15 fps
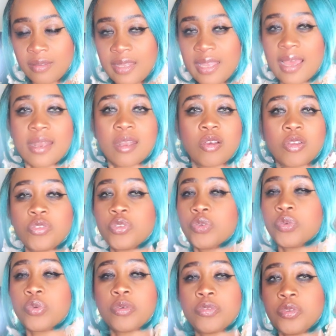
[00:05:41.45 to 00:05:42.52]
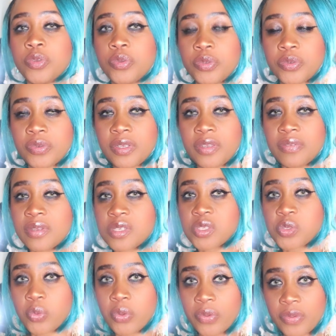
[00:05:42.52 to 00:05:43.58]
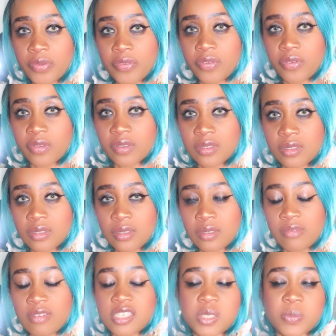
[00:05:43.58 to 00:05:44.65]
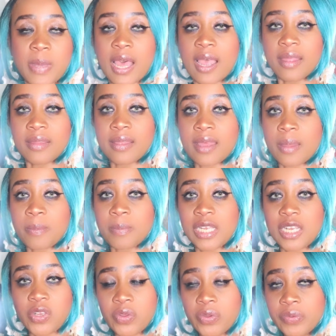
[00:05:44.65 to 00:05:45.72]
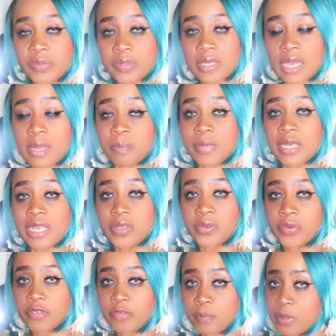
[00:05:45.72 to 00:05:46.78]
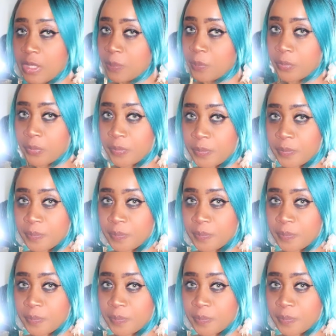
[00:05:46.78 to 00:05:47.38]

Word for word: There are not two of you in this world, despite there are billion and billion of people.